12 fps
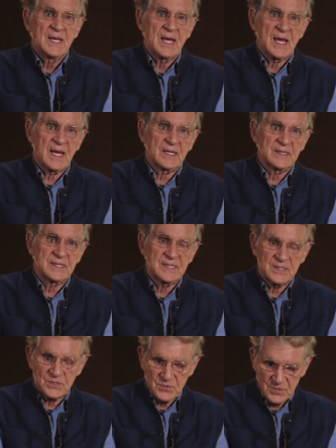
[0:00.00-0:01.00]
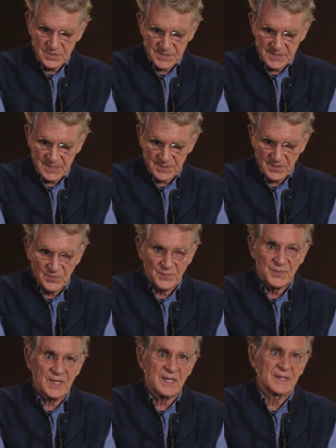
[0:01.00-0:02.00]
and he used his own
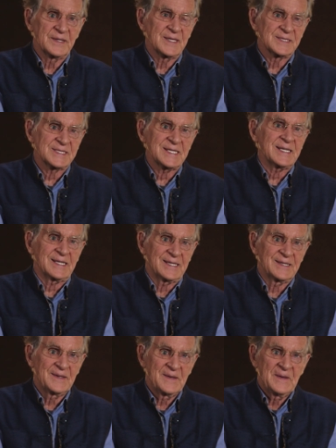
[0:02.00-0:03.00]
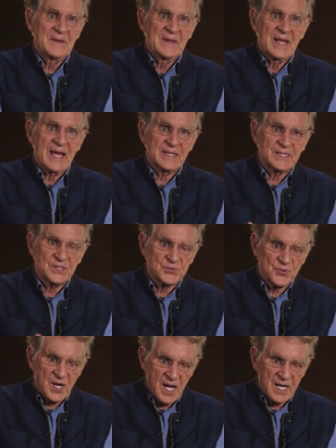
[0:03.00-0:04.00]
blood as ink and he
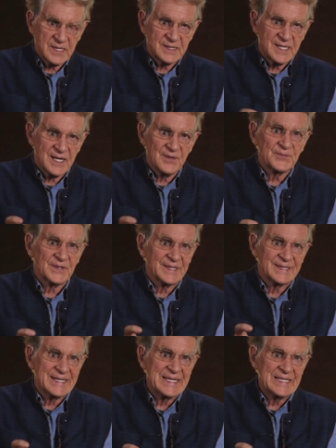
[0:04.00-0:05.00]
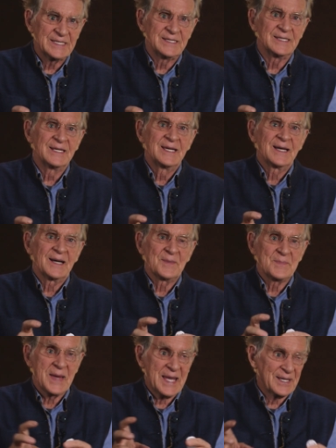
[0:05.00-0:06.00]
dried carefully and hid a
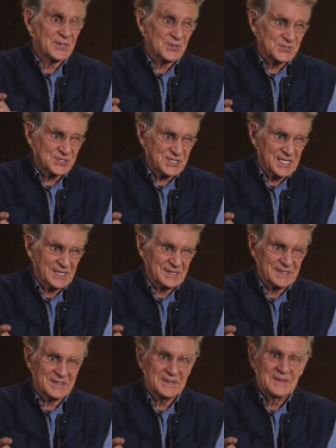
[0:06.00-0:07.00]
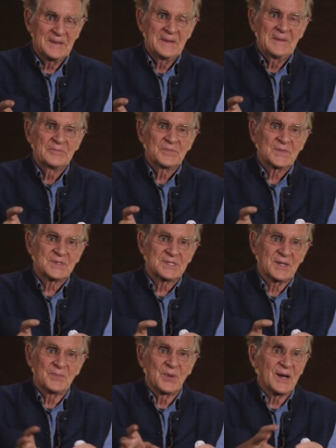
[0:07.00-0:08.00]
mango skin
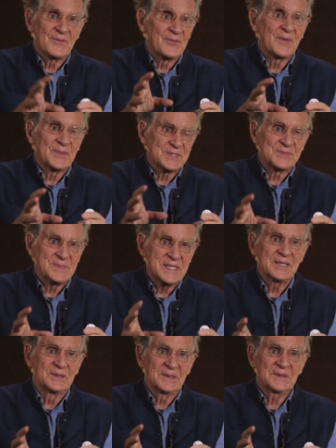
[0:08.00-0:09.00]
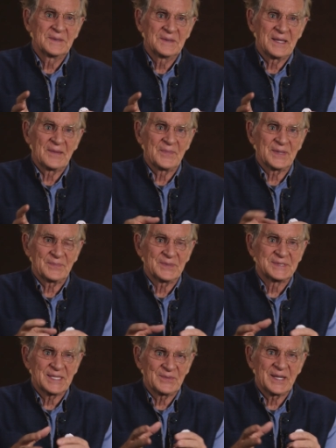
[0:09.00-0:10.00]
somewhere from his meal, but
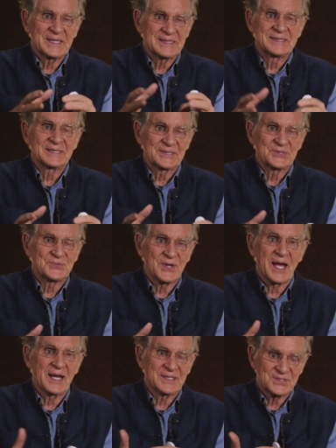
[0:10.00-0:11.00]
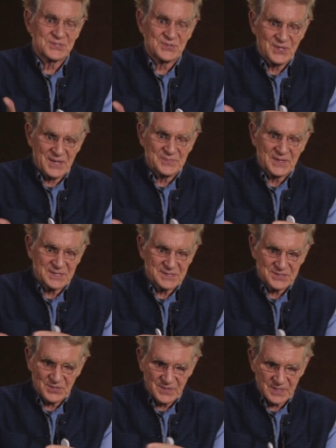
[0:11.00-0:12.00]
until, waited until it dried and scraped
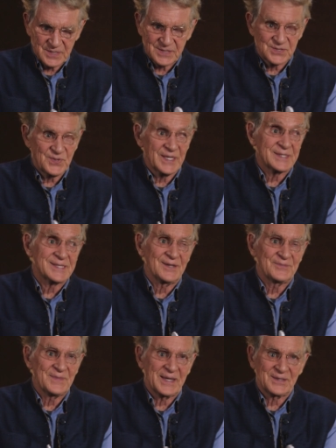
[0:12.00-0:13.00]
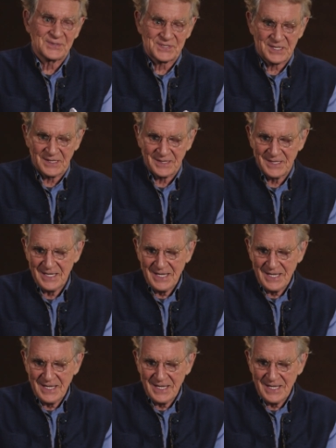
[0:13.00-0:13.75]
it, so because it's quite tough mango skin.